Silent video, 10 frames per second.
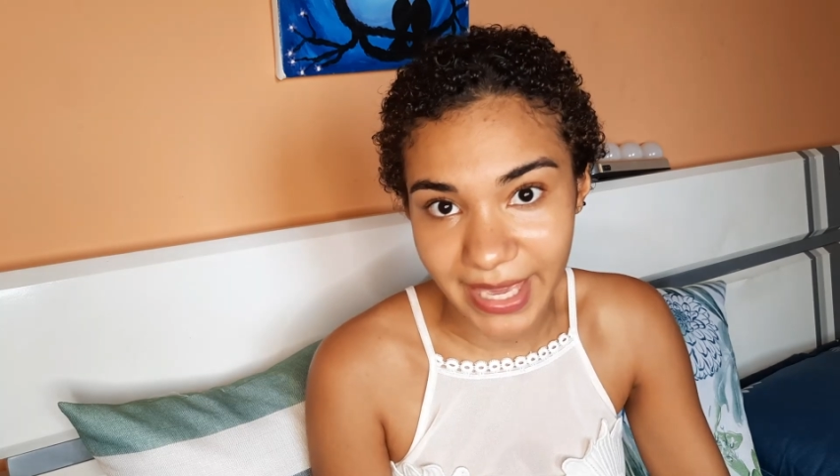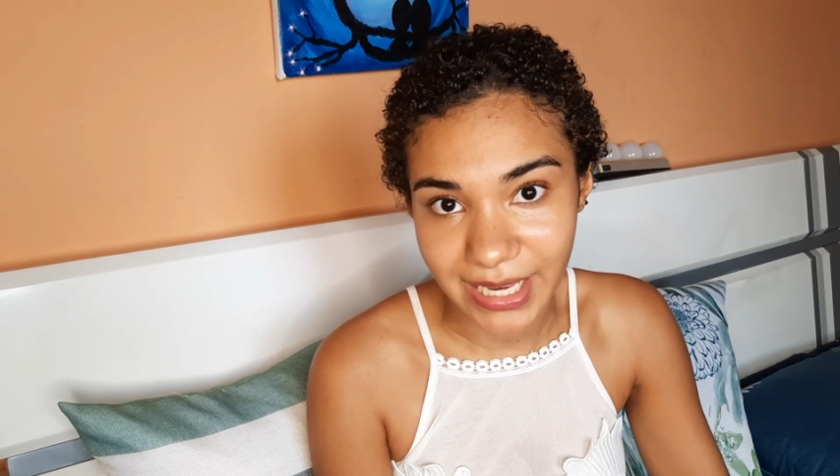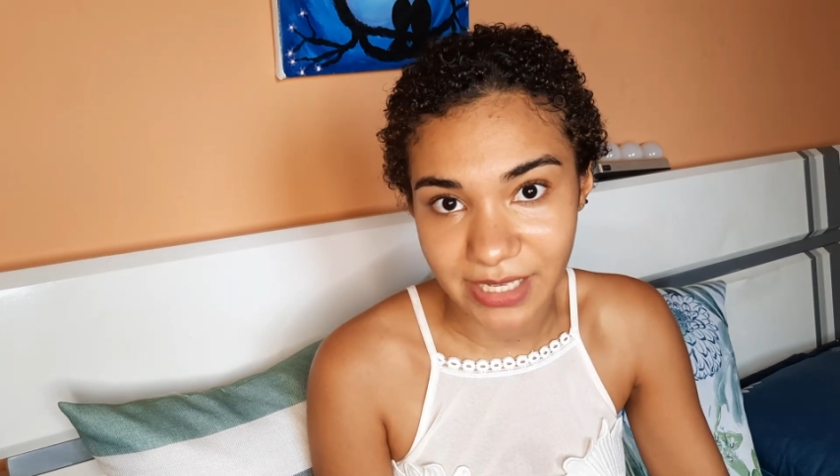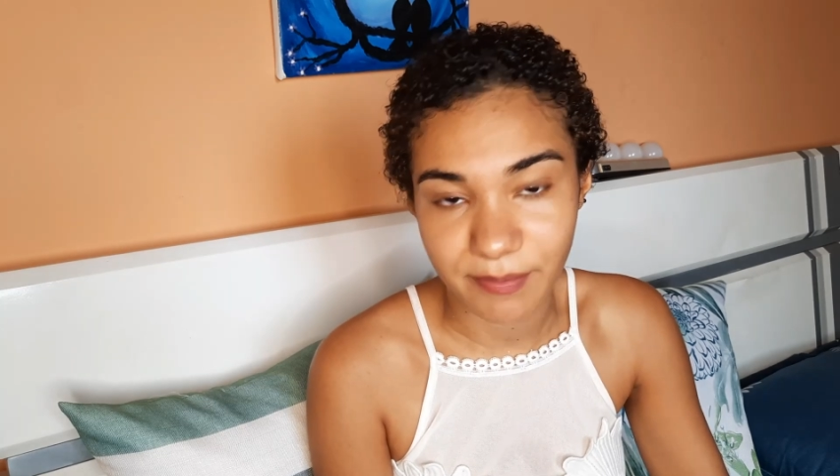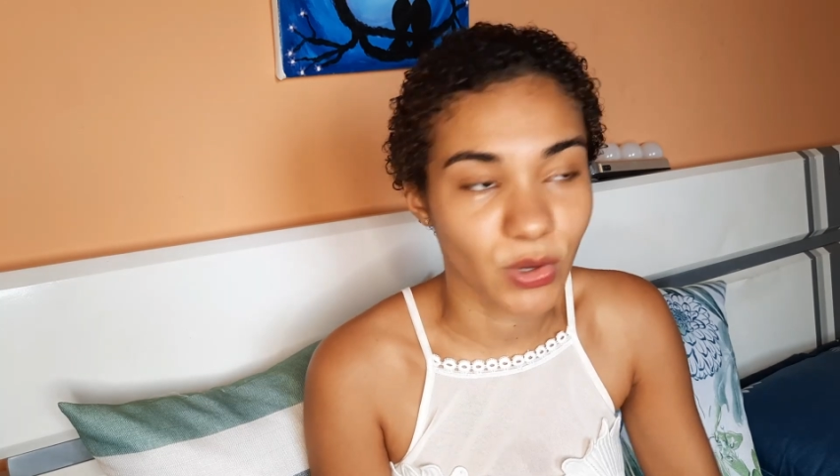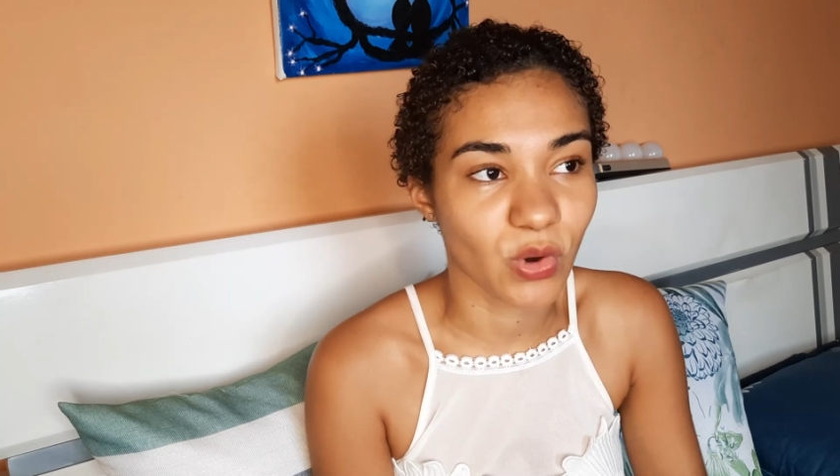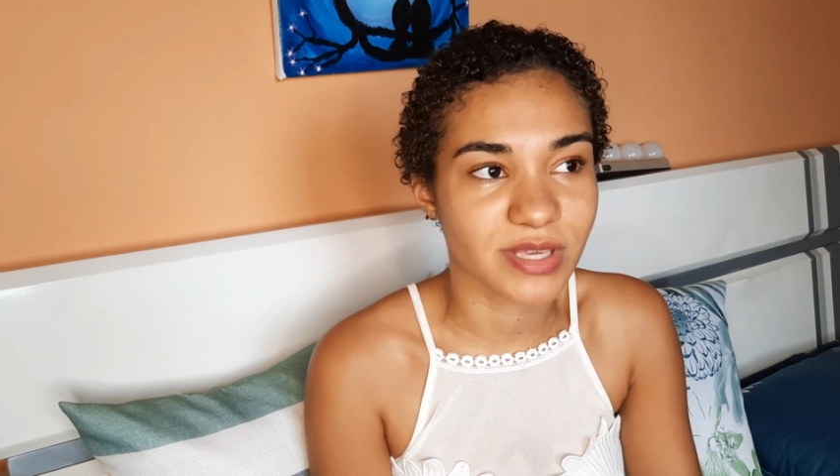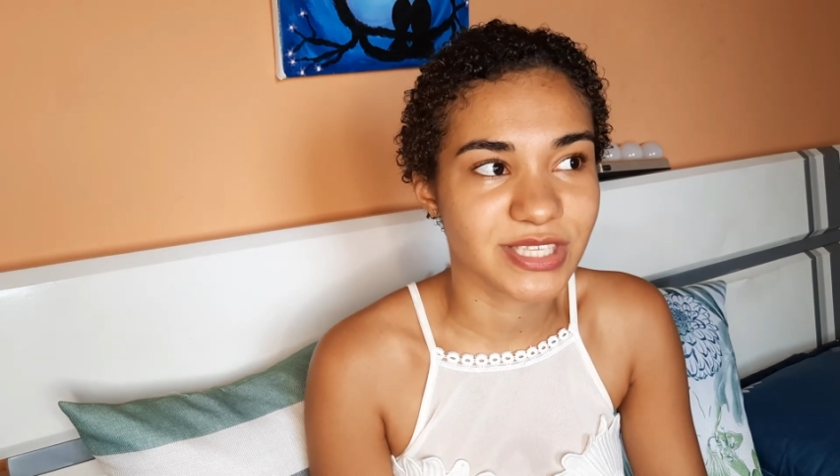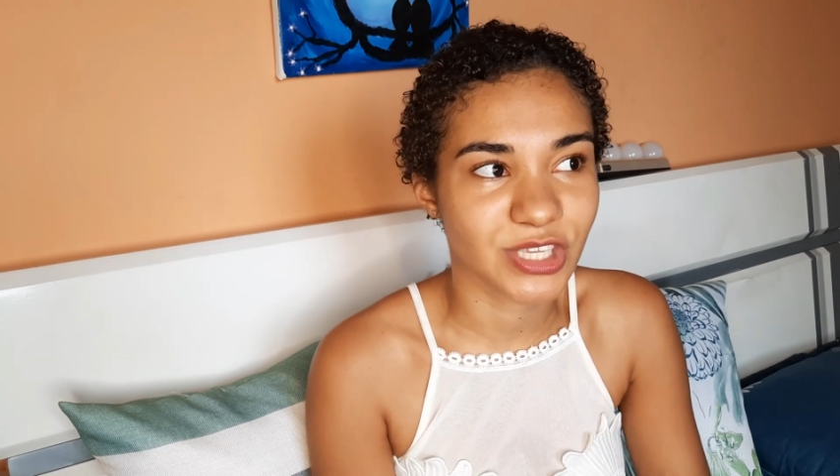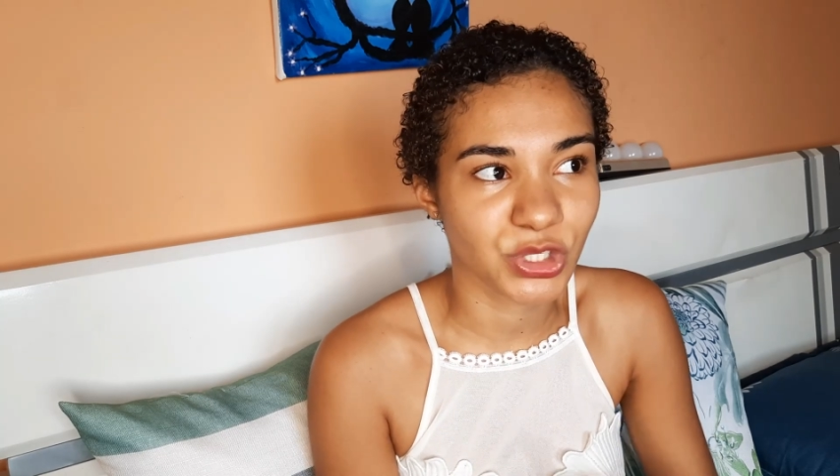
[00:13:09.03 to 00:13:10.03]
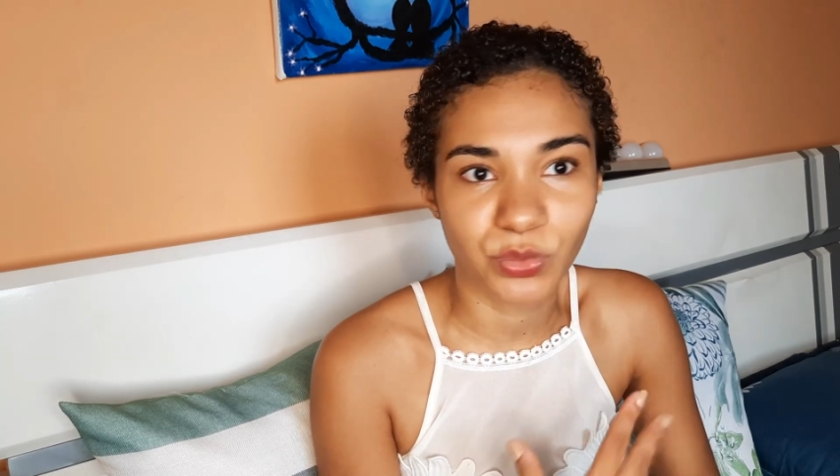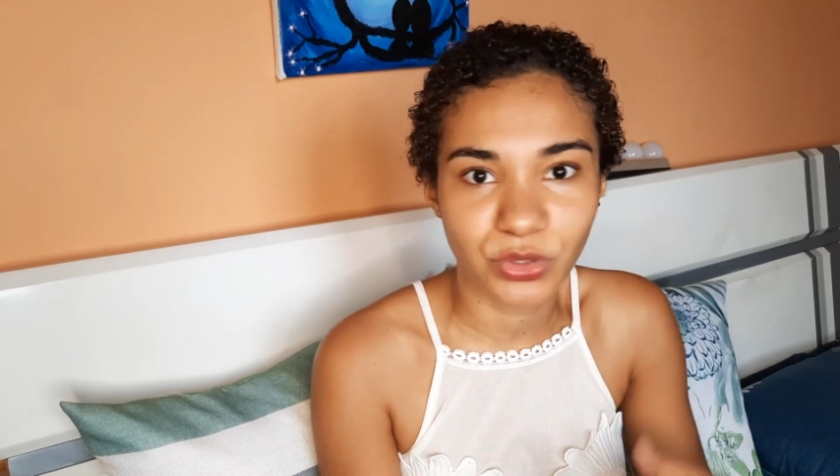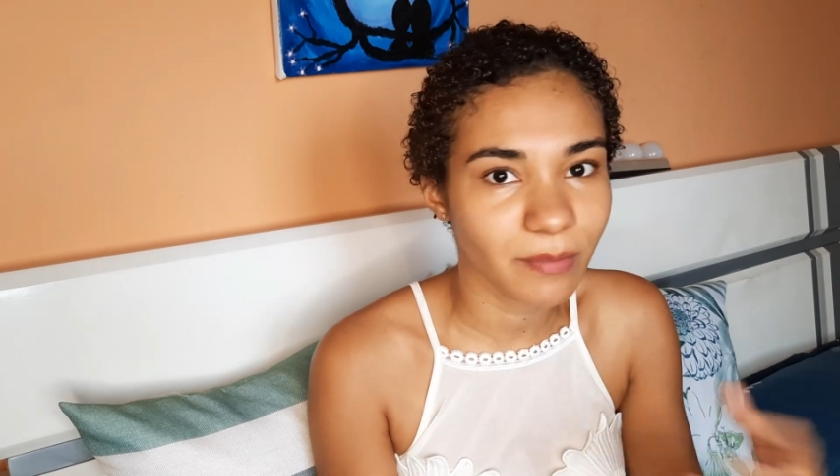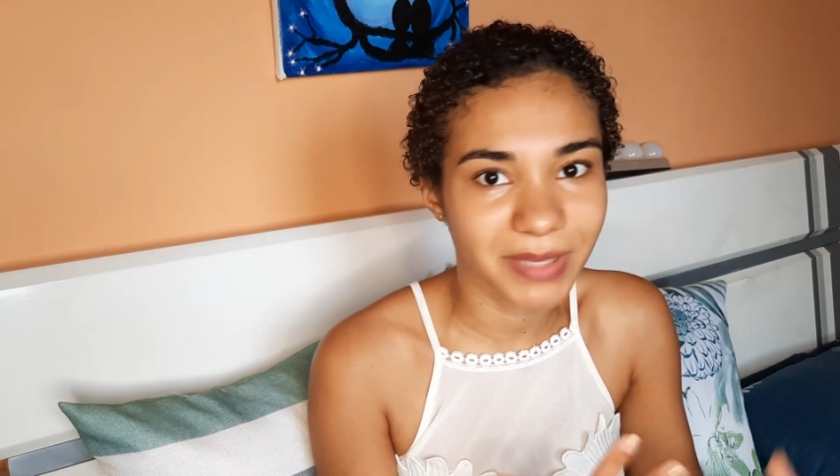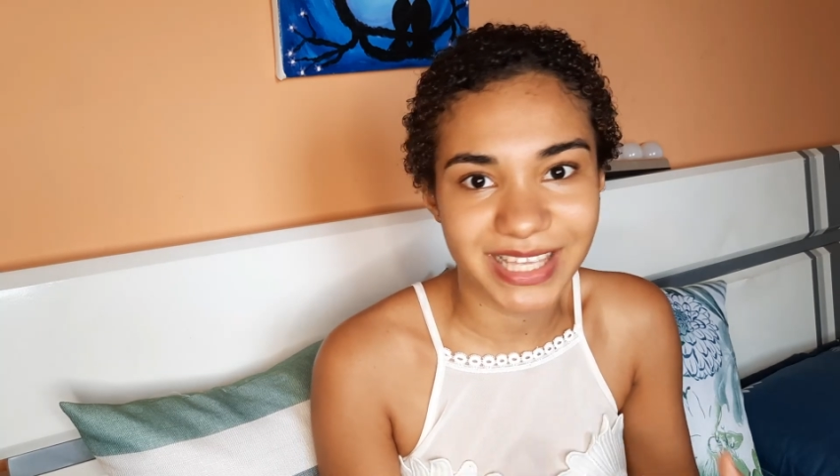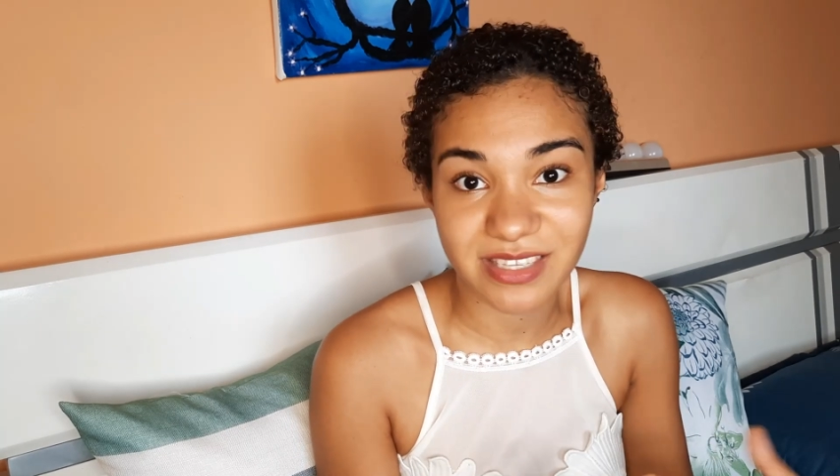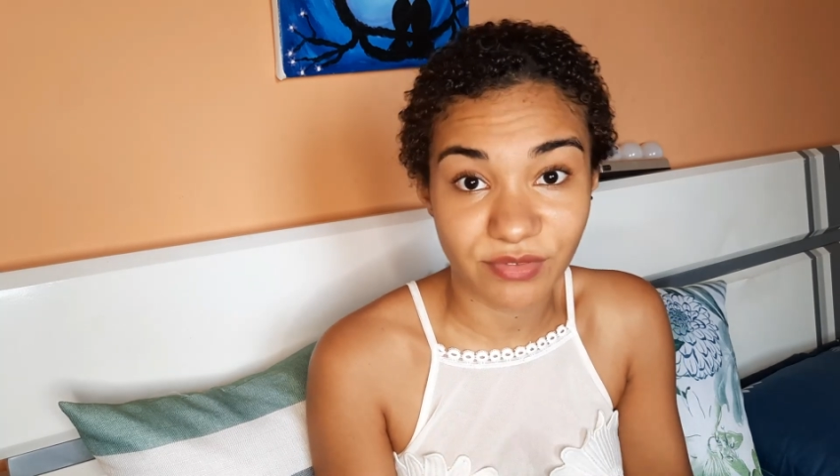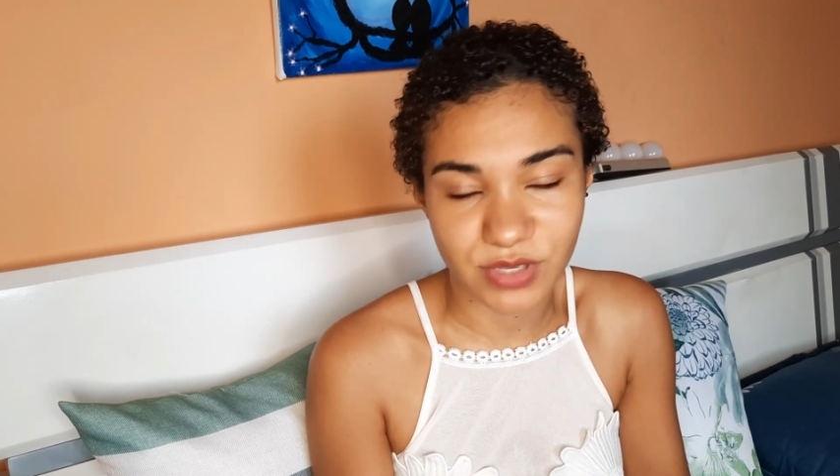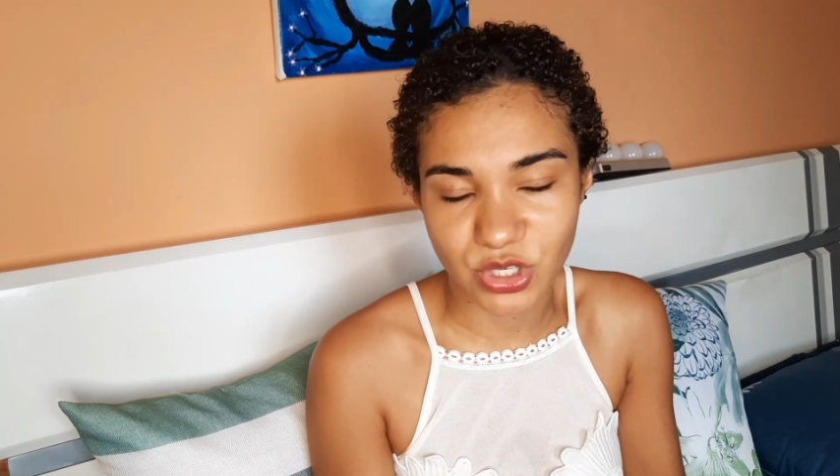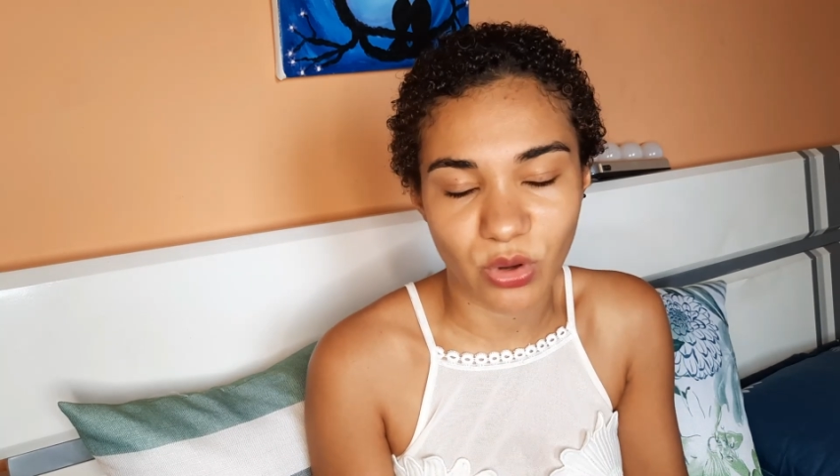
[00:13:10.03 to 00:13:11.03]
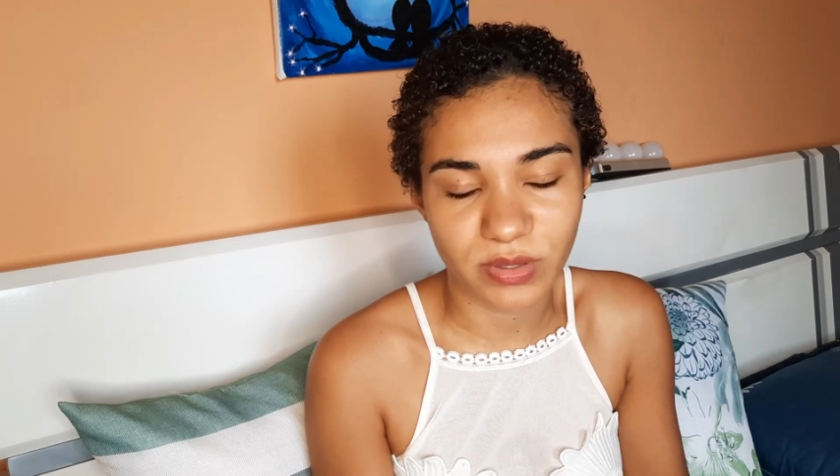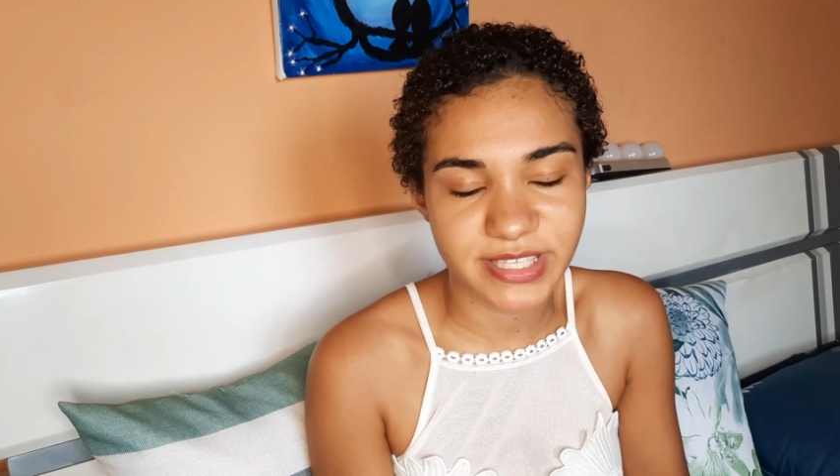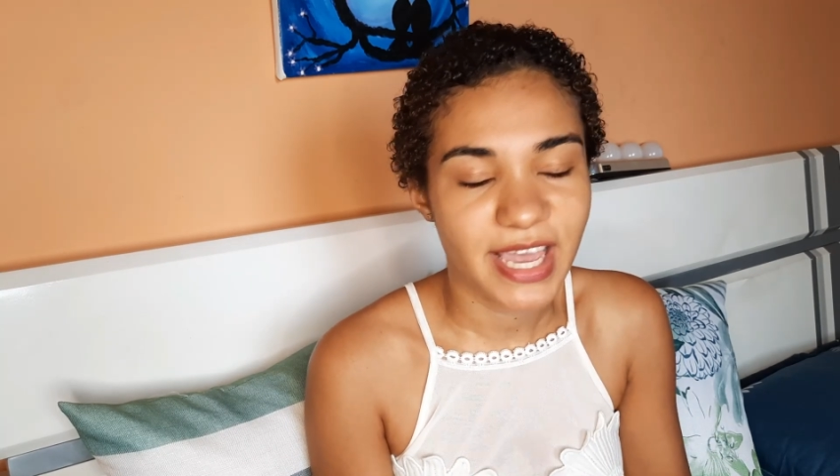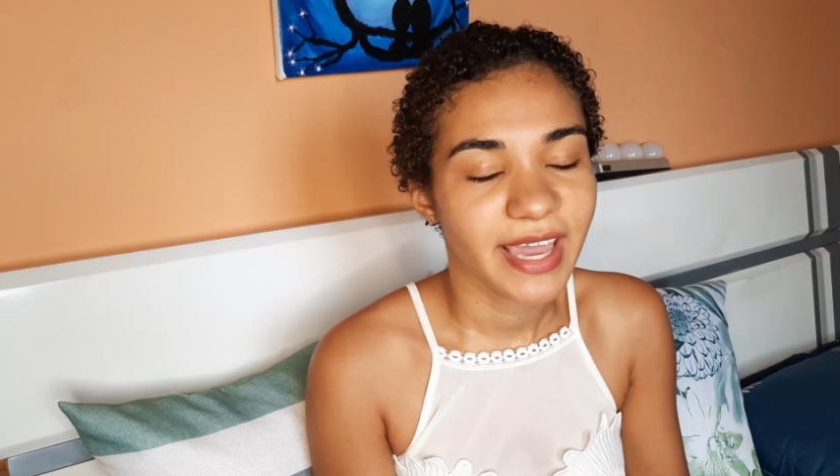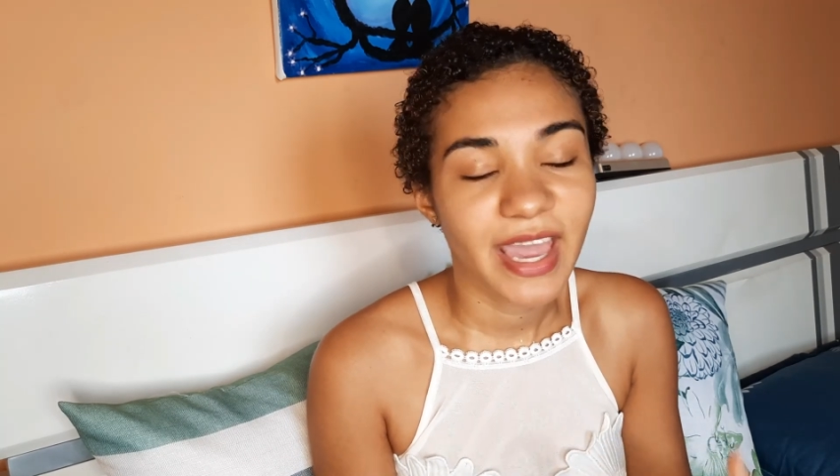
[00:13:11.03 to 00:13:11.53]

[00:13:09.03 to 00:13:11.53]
early because you will not be getting results.